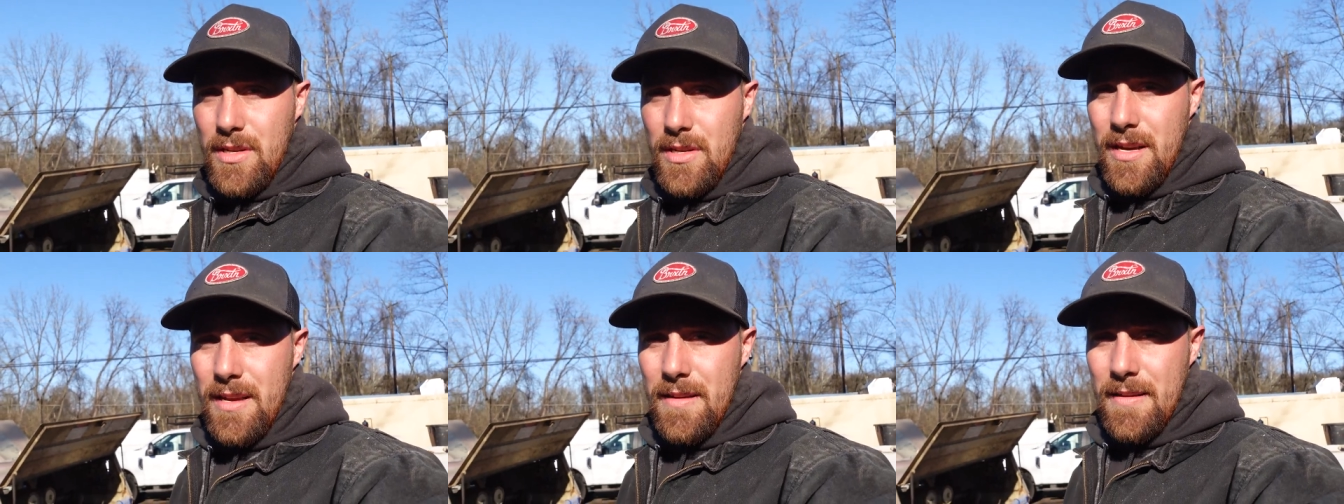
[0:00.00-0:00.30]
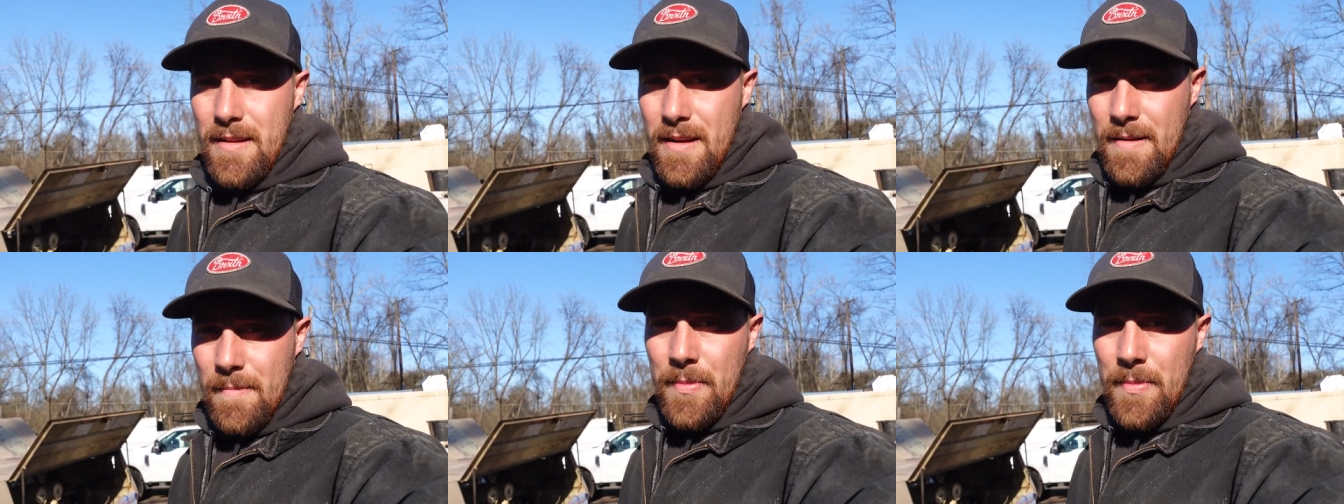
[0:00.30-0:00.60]
site,
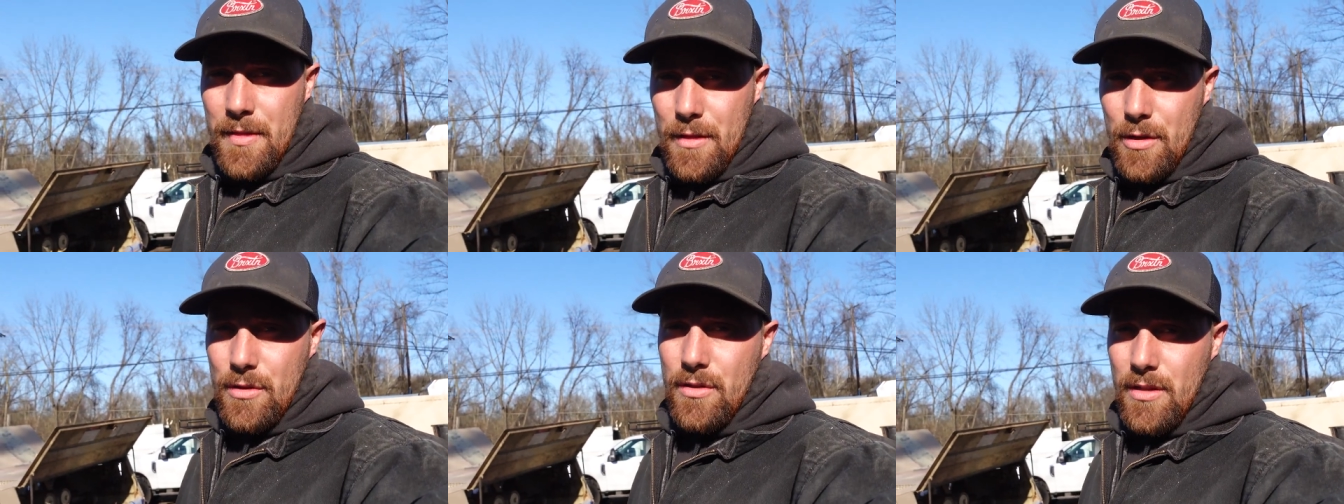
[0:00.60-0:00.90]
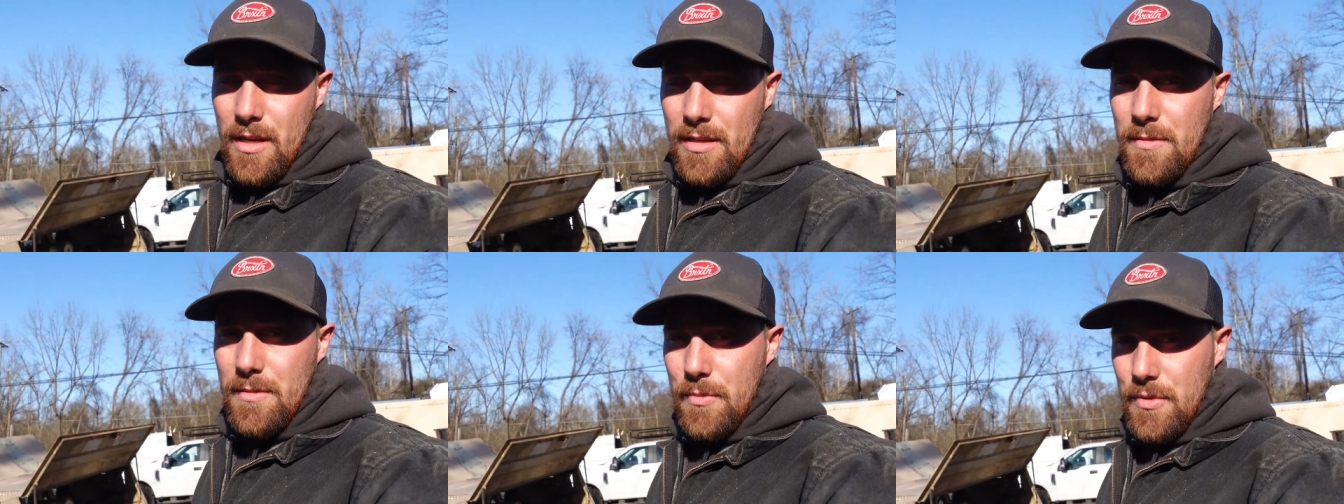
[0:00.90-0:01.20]
it looks
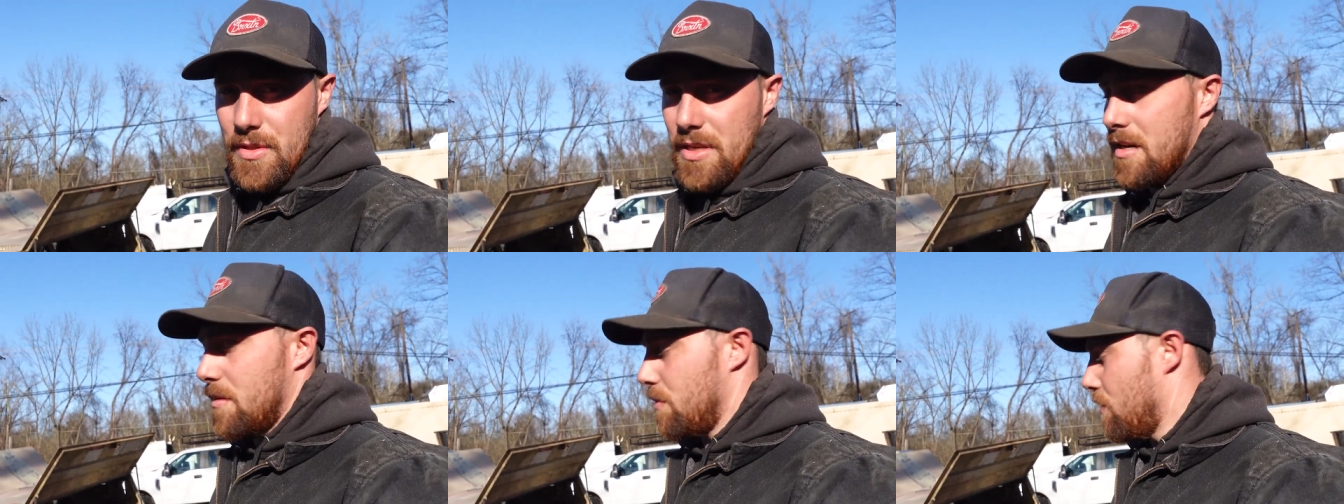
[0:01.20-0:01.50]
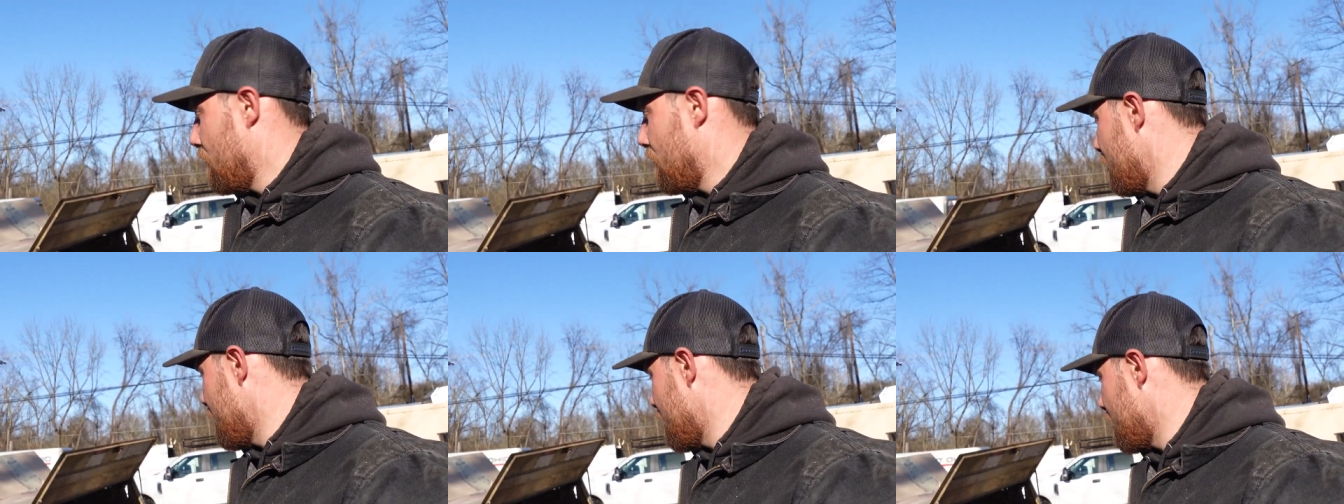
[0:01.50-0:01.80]
nice and presentable.
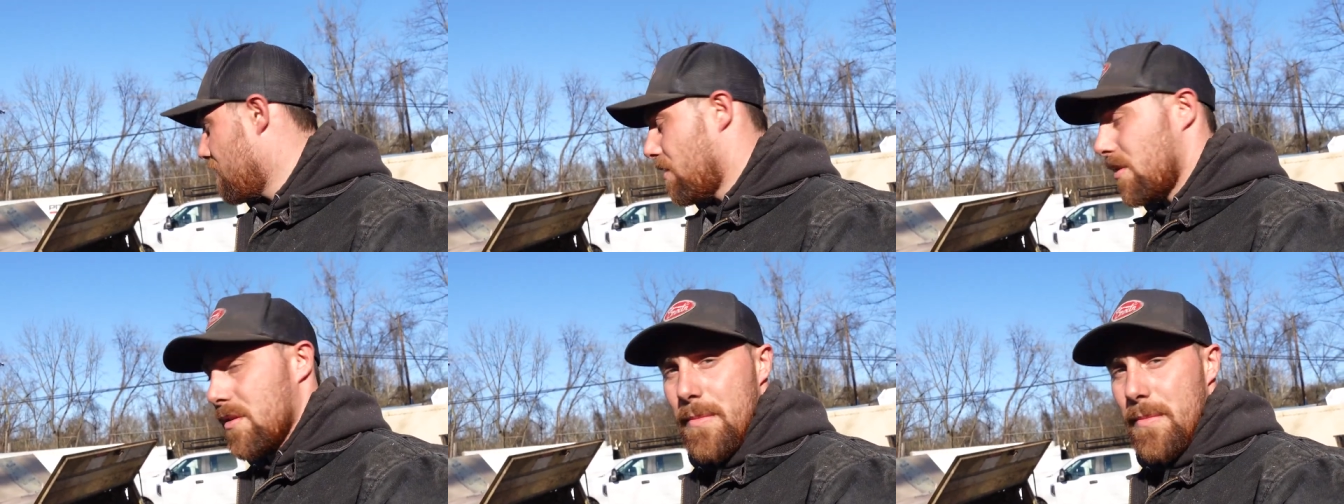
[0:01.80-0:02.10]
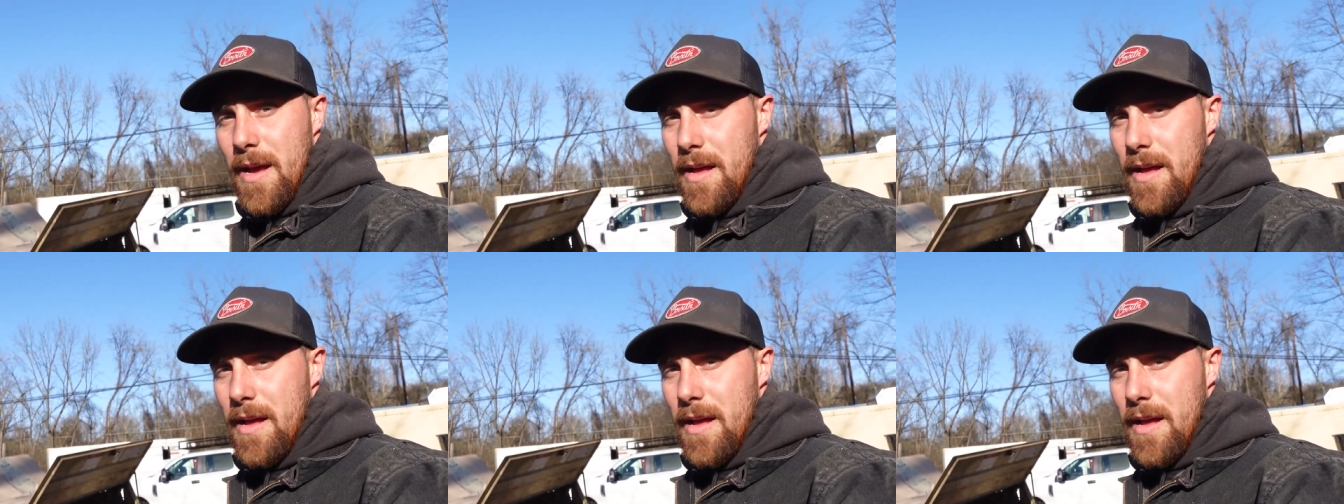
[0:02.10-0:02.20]
That's all that